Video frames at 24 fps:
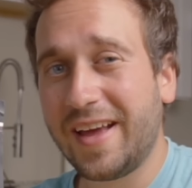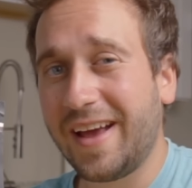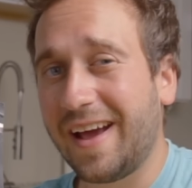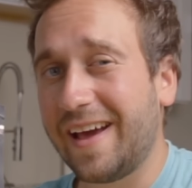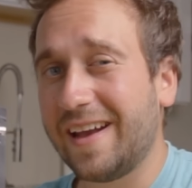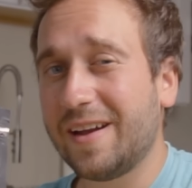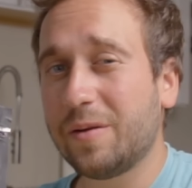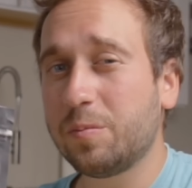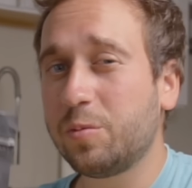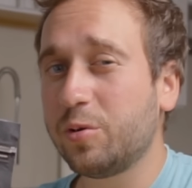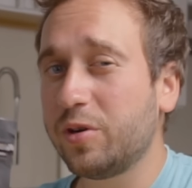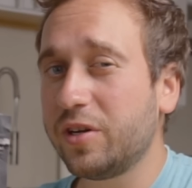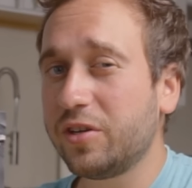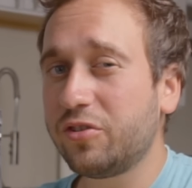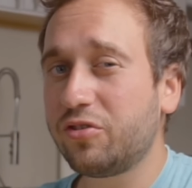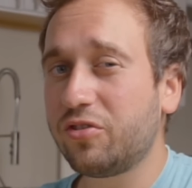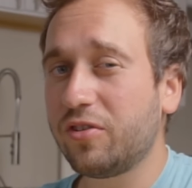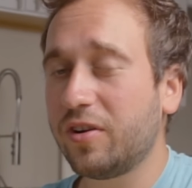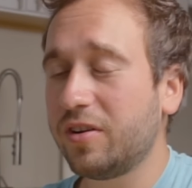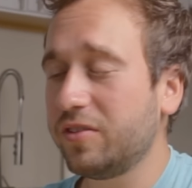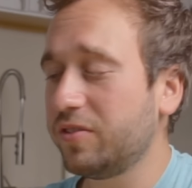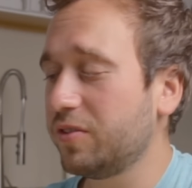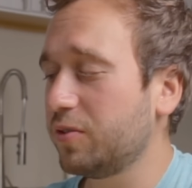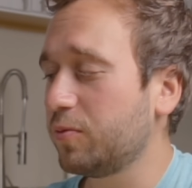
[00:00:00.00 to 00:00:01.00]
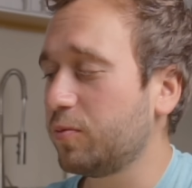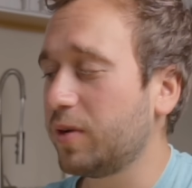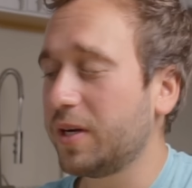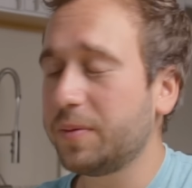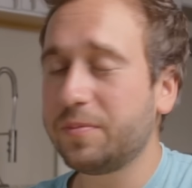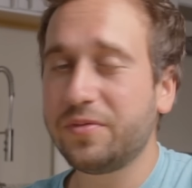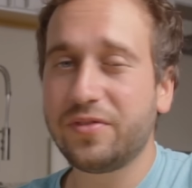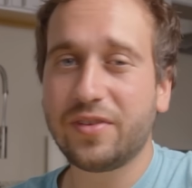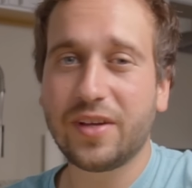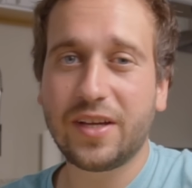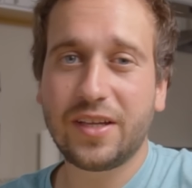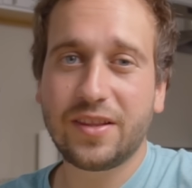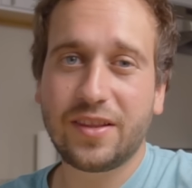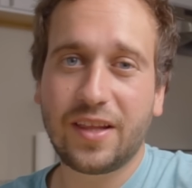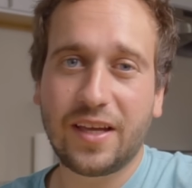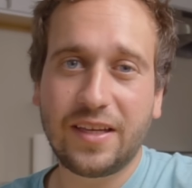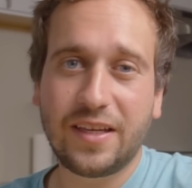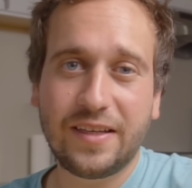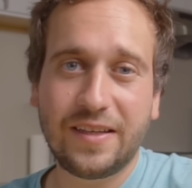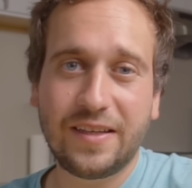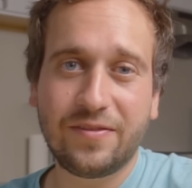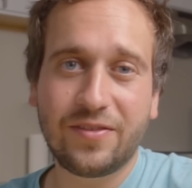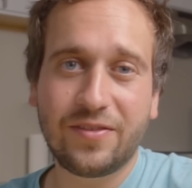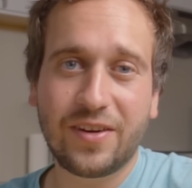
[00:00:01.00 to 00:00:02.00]
And I'm pretty sure on their website they
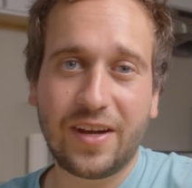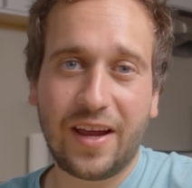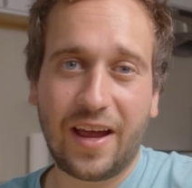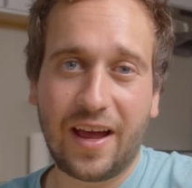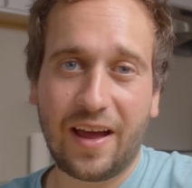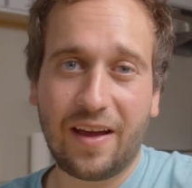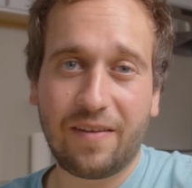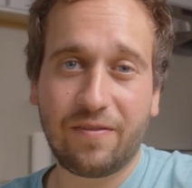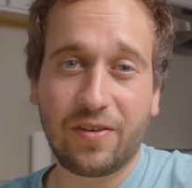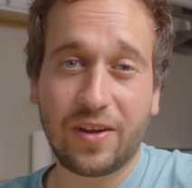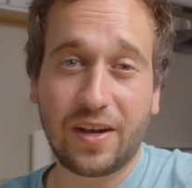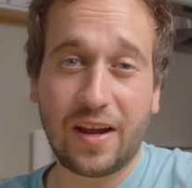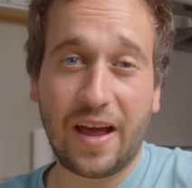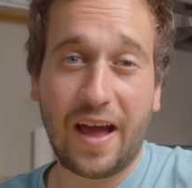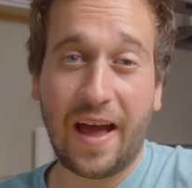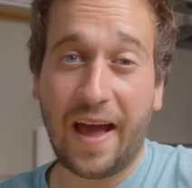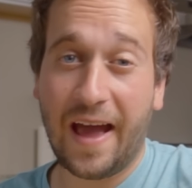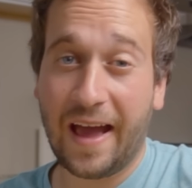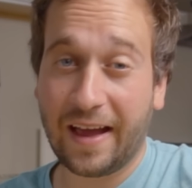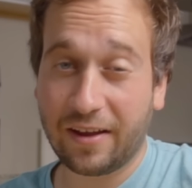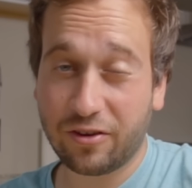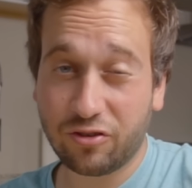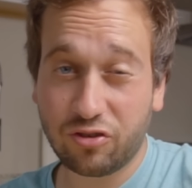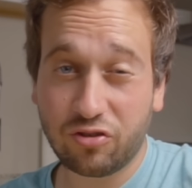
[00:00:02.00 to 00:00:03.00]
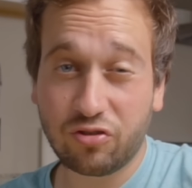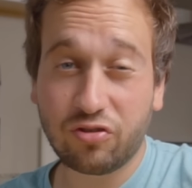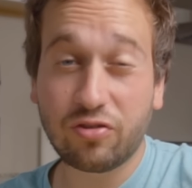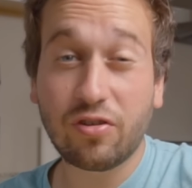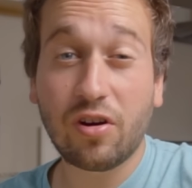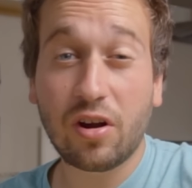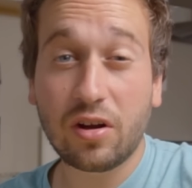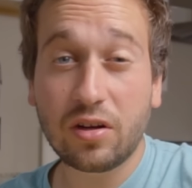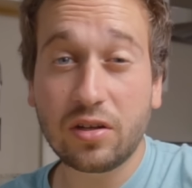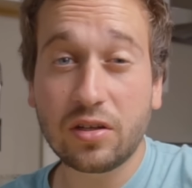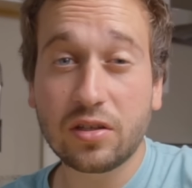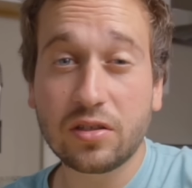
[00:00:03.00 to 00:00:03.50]
even have an extra